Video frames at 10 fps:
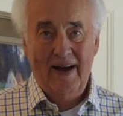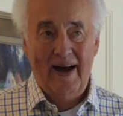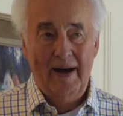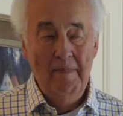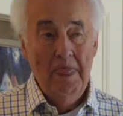
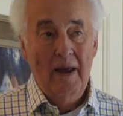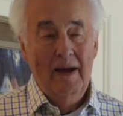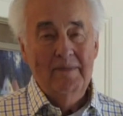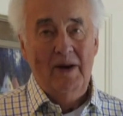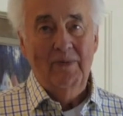
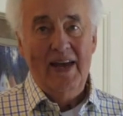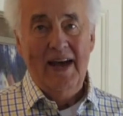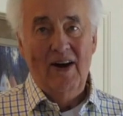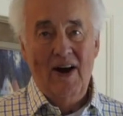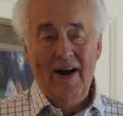But we
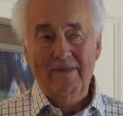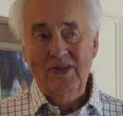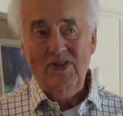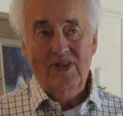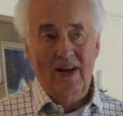had a harvest